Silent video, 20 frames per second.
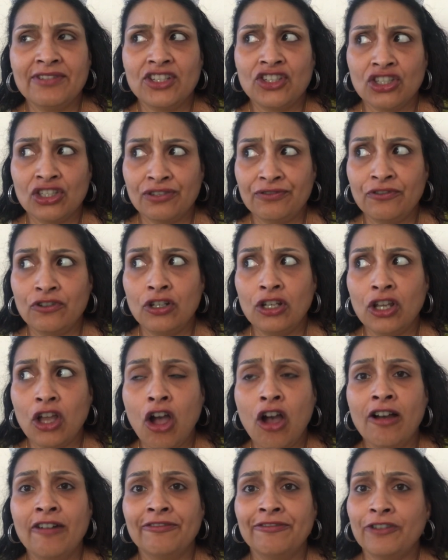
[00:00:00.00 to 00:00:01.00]
which is full
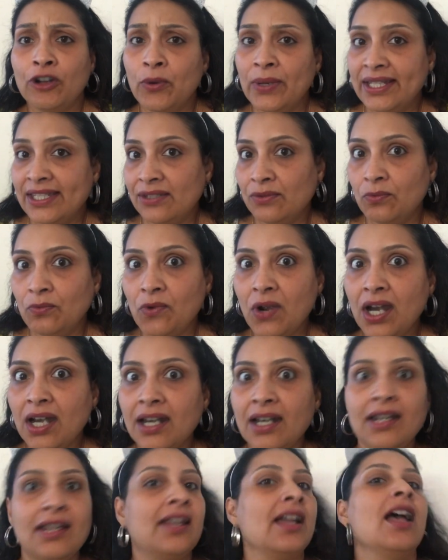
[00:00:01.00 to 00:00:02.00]
of going to
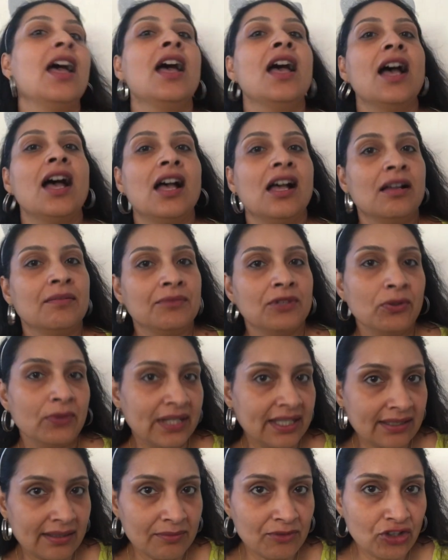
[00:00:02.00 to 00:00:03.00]
work,
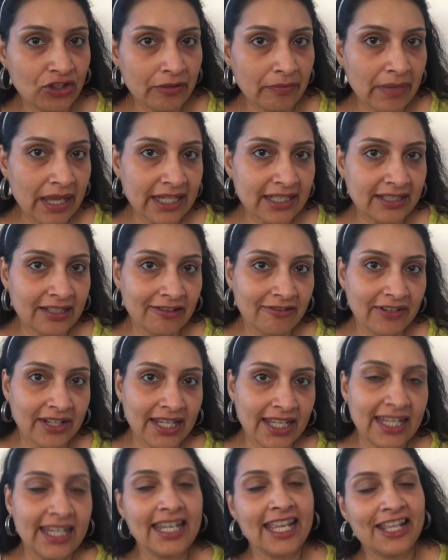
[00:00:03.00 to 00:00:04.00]
doing some gym
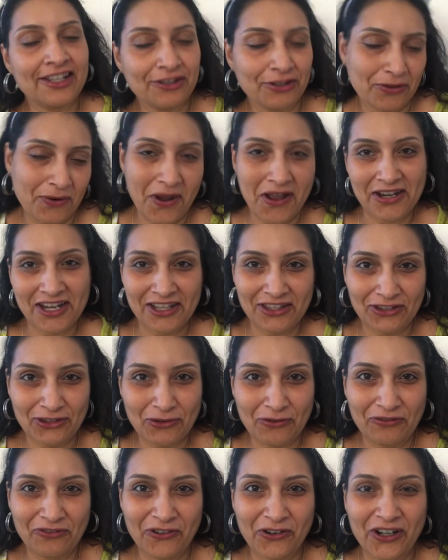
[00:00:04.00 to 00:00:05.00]
activity, and so on and
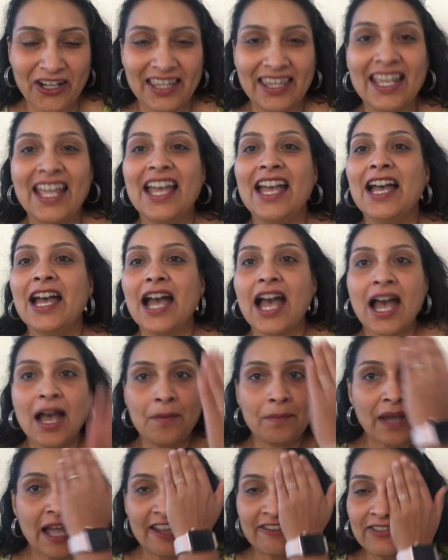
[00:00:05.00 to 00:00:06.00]
so forth.
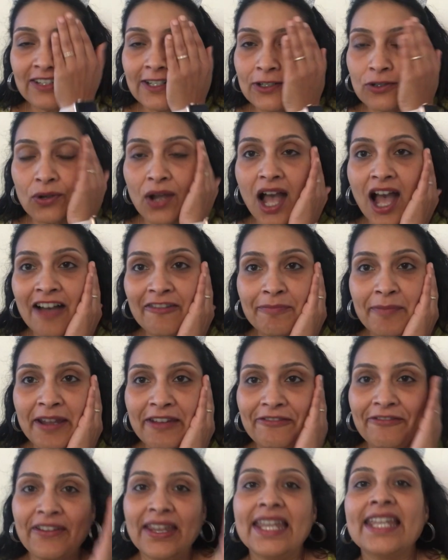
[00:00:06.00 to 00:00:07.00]
I will do half my
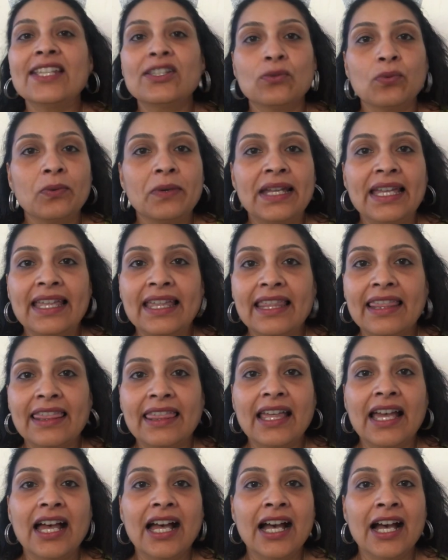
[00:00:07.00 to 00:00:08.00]
face with
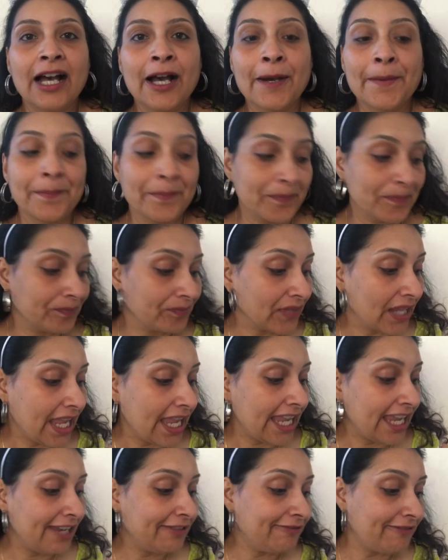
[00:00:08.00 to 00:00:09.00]

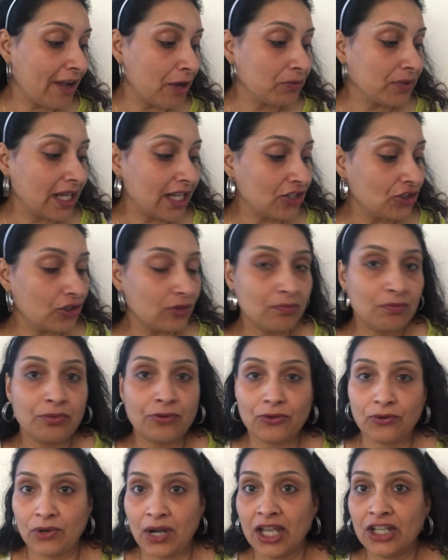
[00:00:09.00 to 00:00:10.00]
a foundation
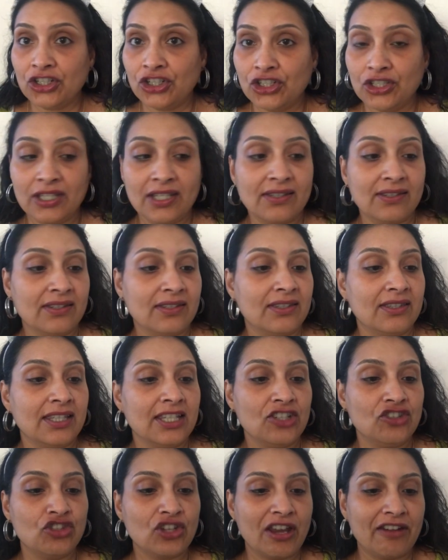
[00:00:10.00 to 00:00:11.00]
brush. This is
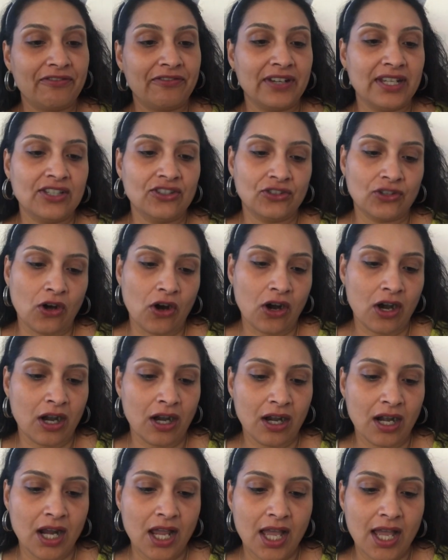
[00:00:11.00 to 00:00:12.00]
the Jeffree
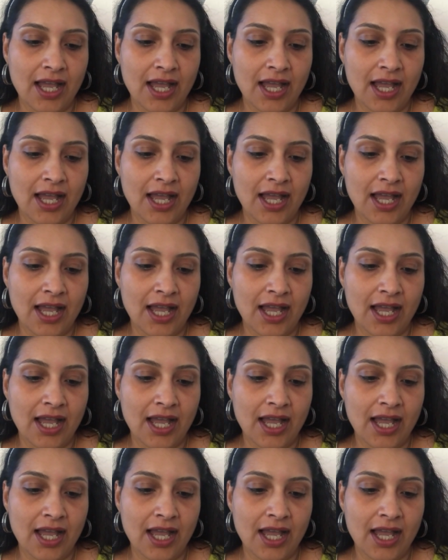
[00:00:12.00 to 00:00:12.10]
Star